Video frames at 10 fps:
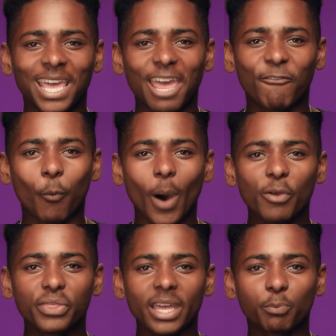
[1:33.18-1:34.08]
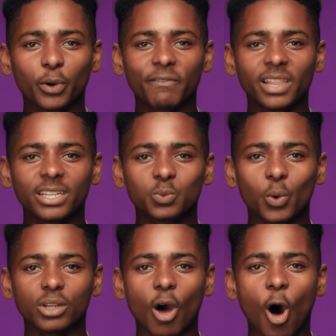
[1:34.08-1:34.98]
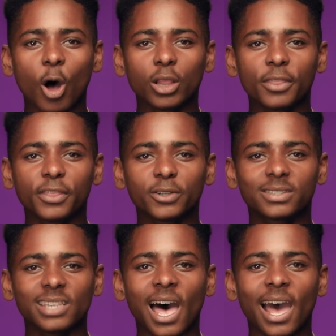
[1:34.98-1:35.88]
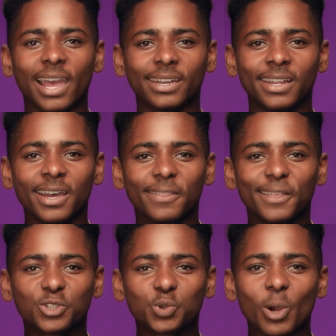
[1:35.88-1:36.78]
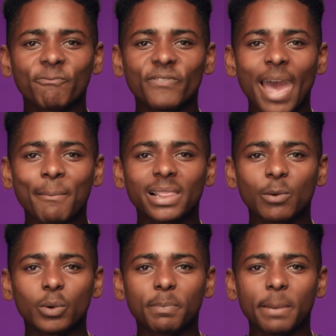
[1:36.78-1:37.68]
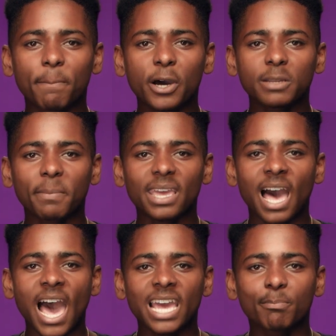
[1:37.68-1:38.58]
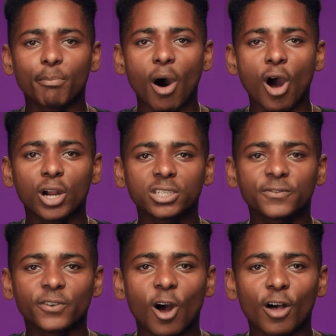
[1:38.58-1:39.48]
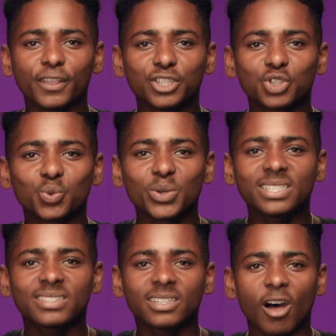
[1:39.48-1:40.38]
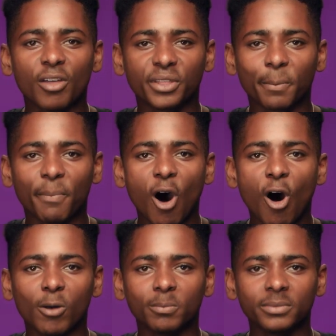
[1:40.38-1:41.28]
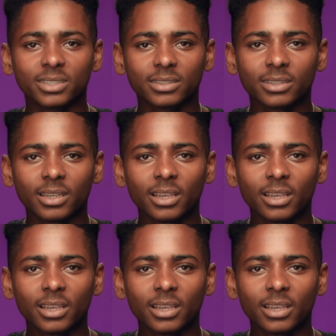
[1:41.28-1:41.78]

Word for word: If wealth and privilege weren't all on their side, the Trump family would be put behind bars for all the treason on their palms.